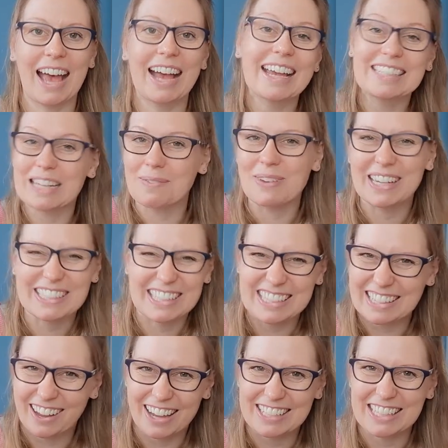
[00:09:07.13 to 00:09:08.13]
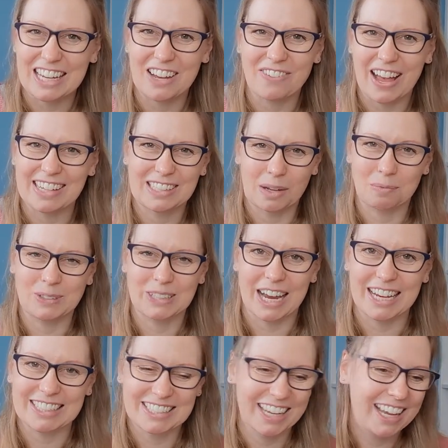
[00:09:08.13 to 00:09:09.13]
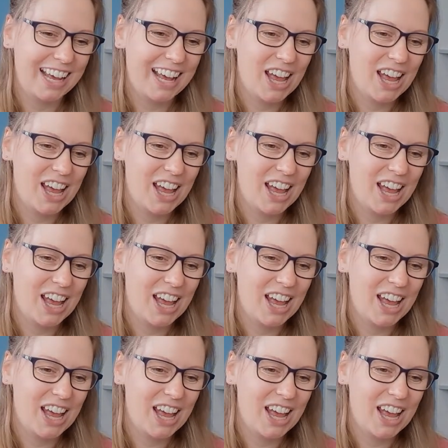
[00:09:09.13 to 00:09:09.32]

academic society of our subject.